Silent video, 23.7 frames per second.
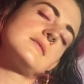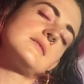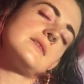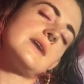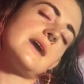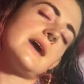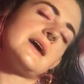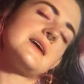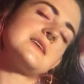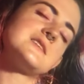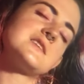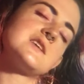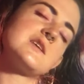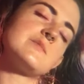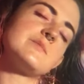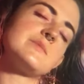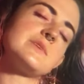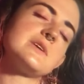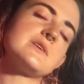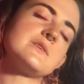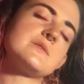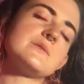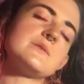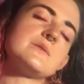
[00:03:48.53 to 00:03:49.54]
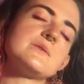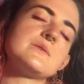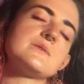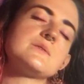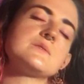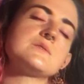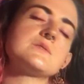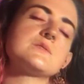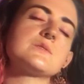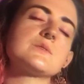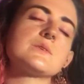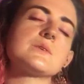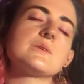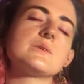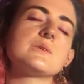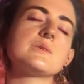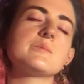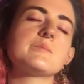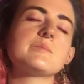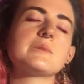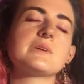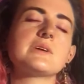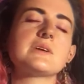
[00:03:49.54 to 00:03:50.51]
Eyes can be closed or
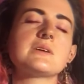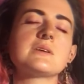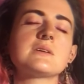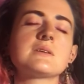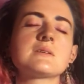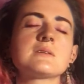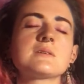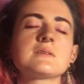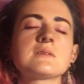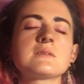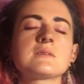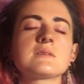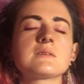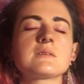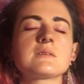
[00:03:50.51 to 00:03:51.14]
open.